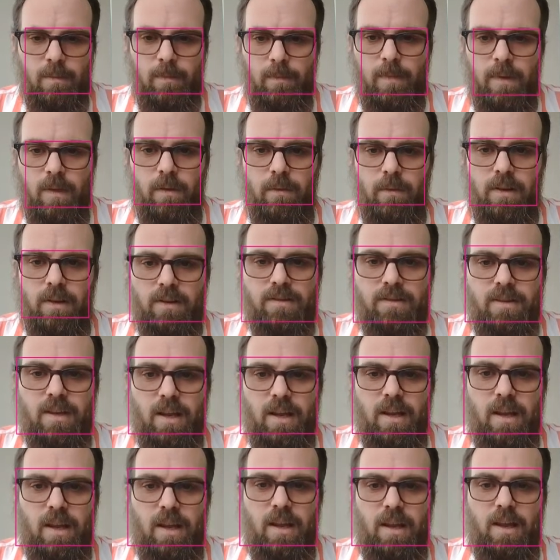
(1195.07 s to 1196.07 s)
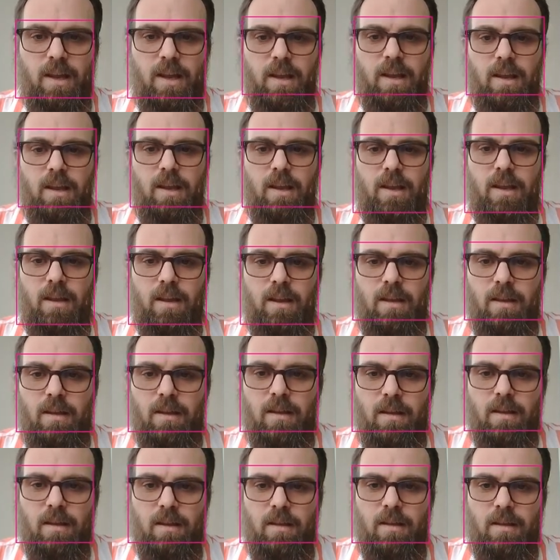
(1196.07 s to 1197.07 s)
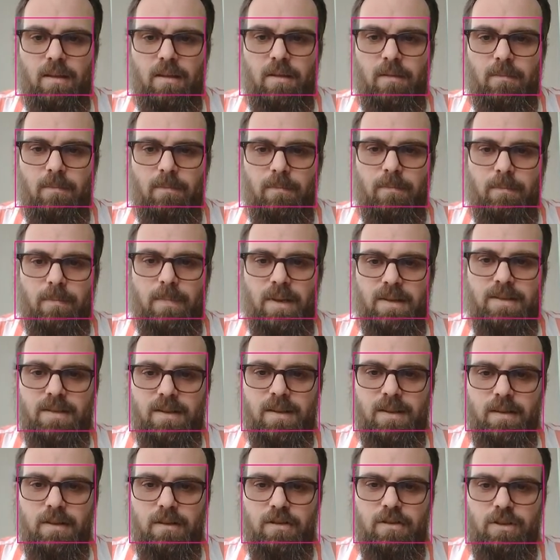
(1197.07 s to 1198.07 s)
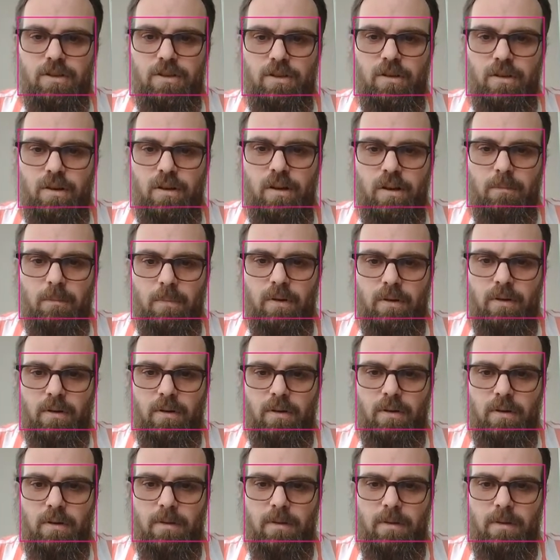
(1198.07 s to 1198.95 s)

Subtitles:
We could say message number